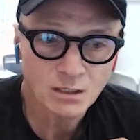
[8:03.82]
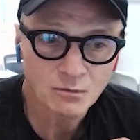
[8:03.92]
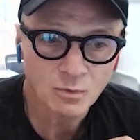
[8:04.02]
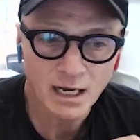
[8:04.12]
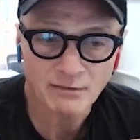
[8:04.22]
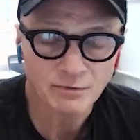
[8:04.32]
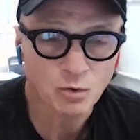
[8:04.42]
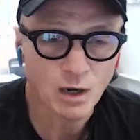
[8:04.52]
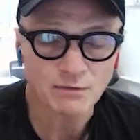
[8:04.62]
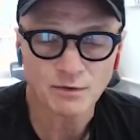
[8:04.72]
we have
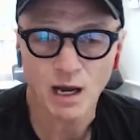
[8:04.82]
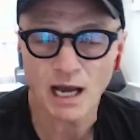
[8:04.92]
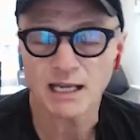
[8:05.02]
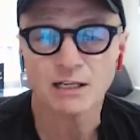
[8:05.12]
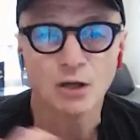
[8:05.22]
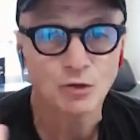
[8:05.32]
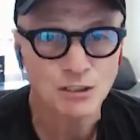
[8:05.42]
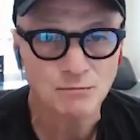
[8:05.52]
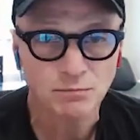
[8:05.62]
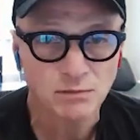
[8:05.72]
quite a few high-end
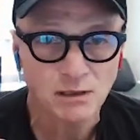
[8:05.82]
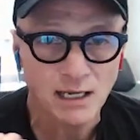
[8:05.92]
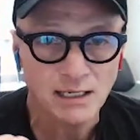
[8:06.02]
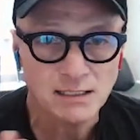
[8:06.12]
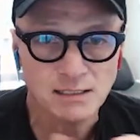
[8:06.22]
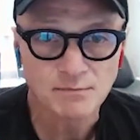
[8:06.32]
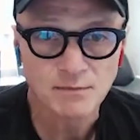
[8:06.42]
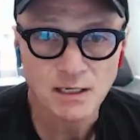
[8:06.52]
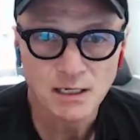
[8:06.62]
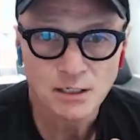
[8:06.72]
coaching clients.
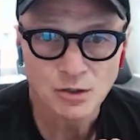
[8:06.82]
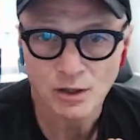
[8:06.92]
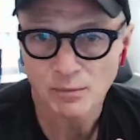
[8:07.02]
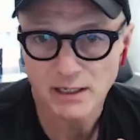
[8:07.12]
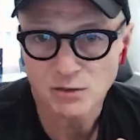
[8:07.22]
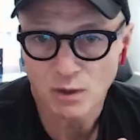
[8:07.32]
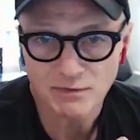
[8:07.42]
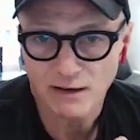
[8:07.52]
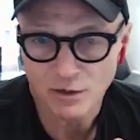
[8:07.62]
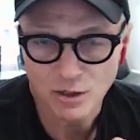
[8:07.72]
So they'll pay
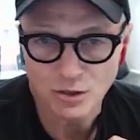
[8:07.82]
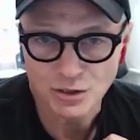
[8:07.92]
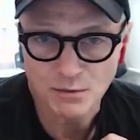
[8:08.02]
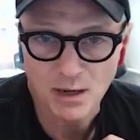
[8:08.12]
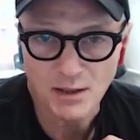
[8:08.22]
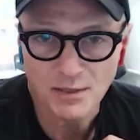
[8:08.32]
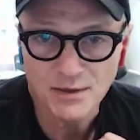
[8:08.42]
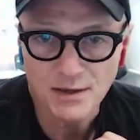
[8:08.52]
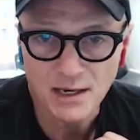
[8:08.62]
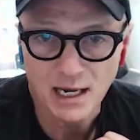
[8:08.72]
$2,500 a month.
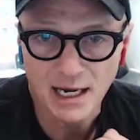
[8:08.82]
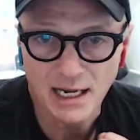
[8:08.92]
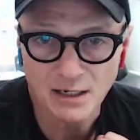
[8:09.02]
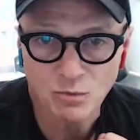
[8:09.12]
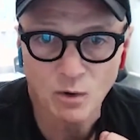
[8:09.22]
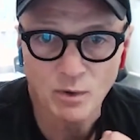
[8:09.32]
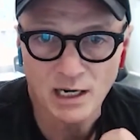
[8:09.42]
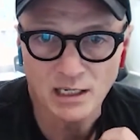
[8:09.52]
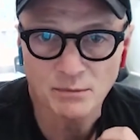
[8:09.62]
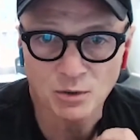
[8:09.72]
And what we
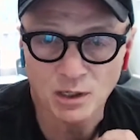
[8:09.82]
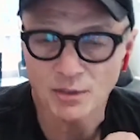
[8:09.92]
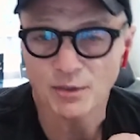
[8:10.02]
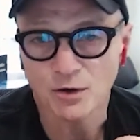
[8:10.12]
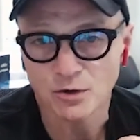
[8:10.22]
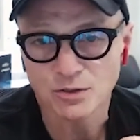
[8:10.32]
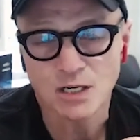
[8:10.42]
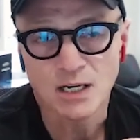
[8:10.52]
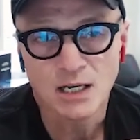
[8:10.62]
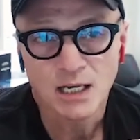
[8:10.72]
ended up doing on those
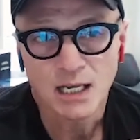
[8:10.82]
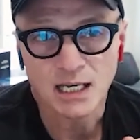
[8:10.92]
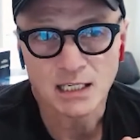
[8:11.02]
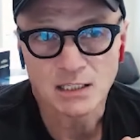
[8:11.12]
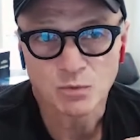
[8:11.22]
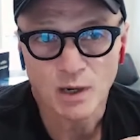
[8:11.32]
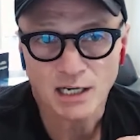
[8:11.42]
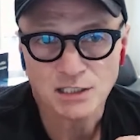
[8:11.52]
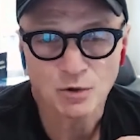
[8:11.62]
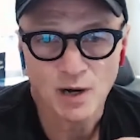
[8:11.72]
is we
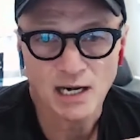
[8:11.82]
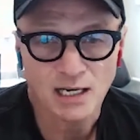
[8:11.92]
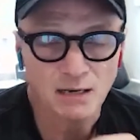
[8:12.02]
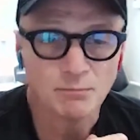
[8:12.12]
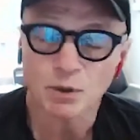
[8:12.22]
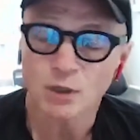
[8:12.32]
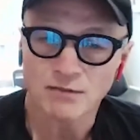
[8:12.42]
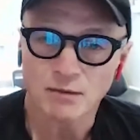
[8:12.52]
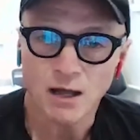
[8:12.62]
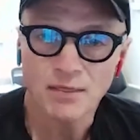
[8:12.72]
actually created a book of
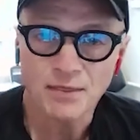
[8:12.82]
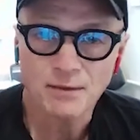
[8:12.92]
the month.